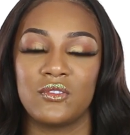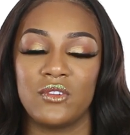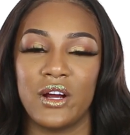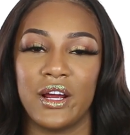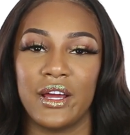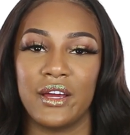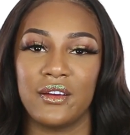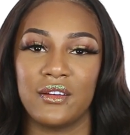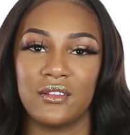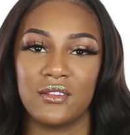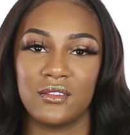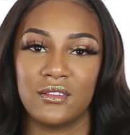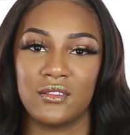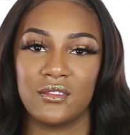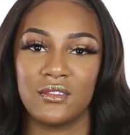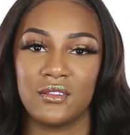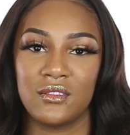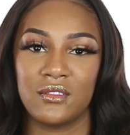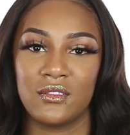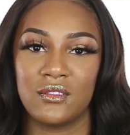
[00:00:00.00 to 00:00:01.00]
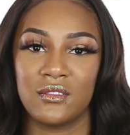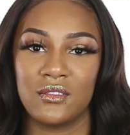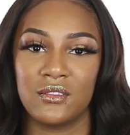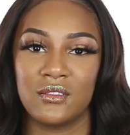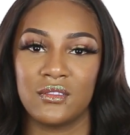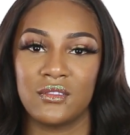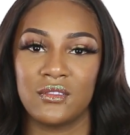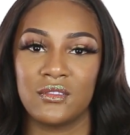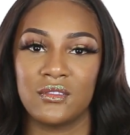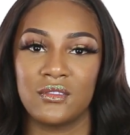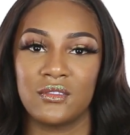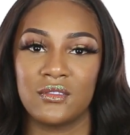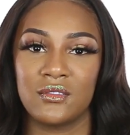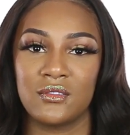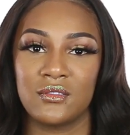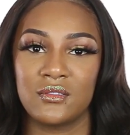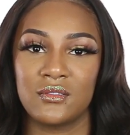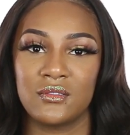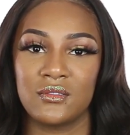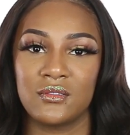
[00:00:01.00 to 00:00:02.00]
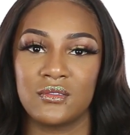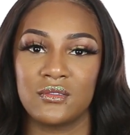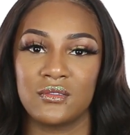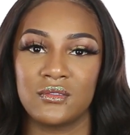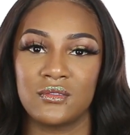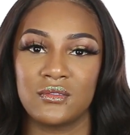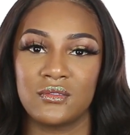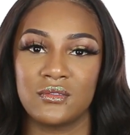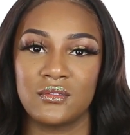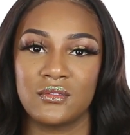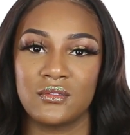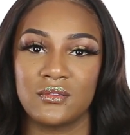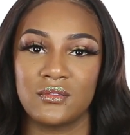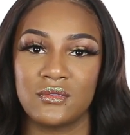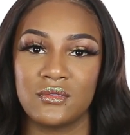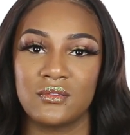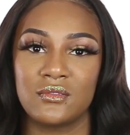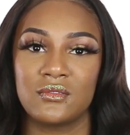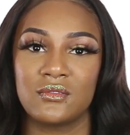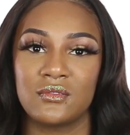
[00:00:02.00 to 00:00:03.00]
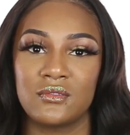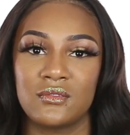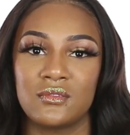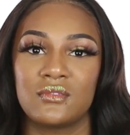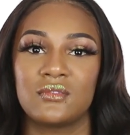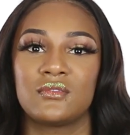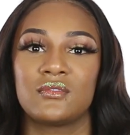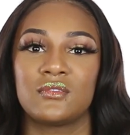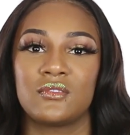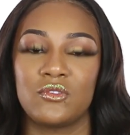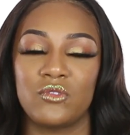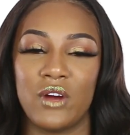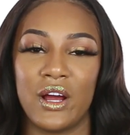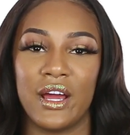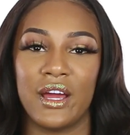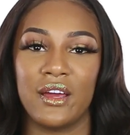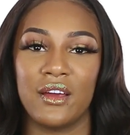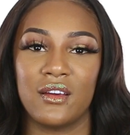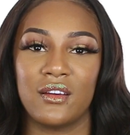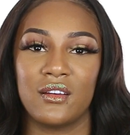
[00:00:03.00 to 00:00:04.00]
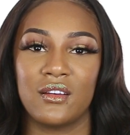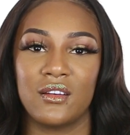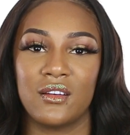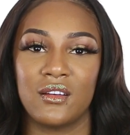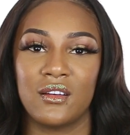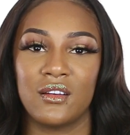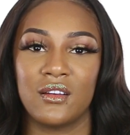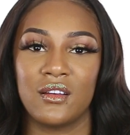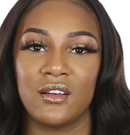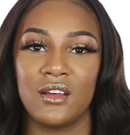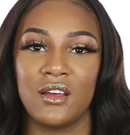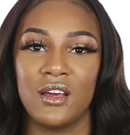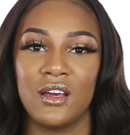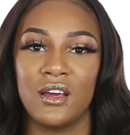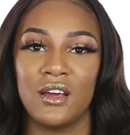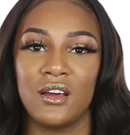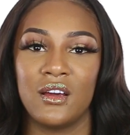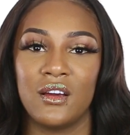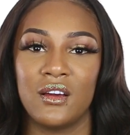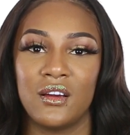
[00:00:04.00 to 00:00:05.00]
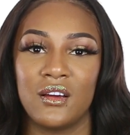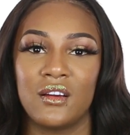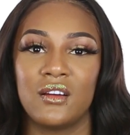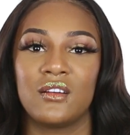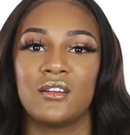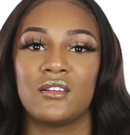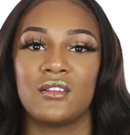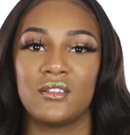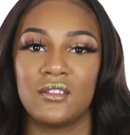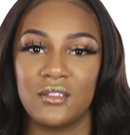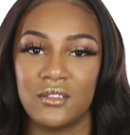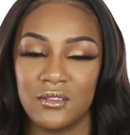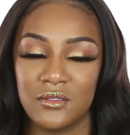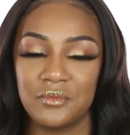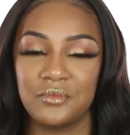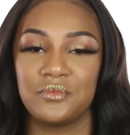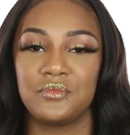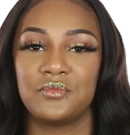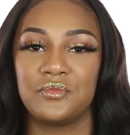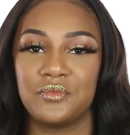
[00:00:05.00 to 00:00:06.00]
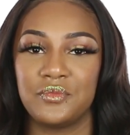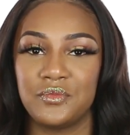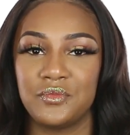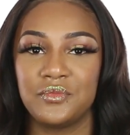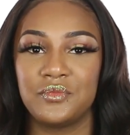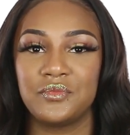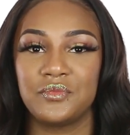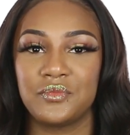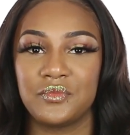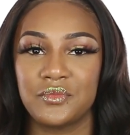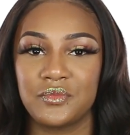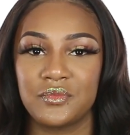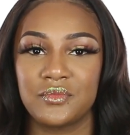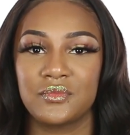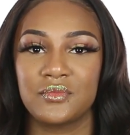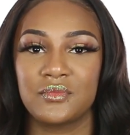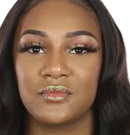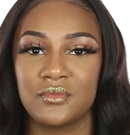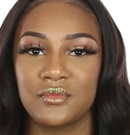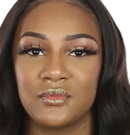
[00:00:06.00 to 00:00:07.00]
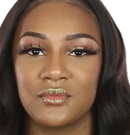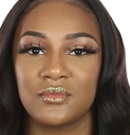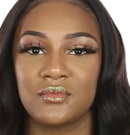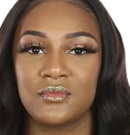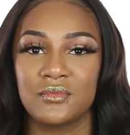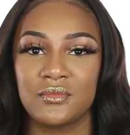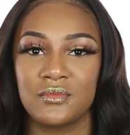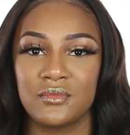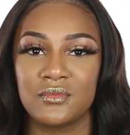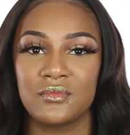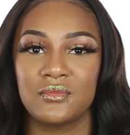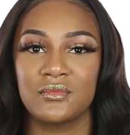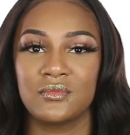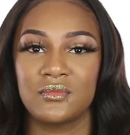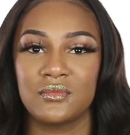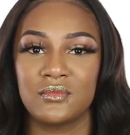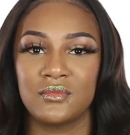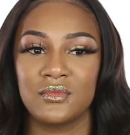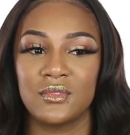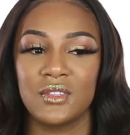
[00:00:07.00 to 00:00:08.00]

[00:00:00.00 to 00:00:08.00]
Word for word: Right. But then we've also heard stories where people try to break things up. Right. And get hurt also, mm-hmm. or something bad happens to them.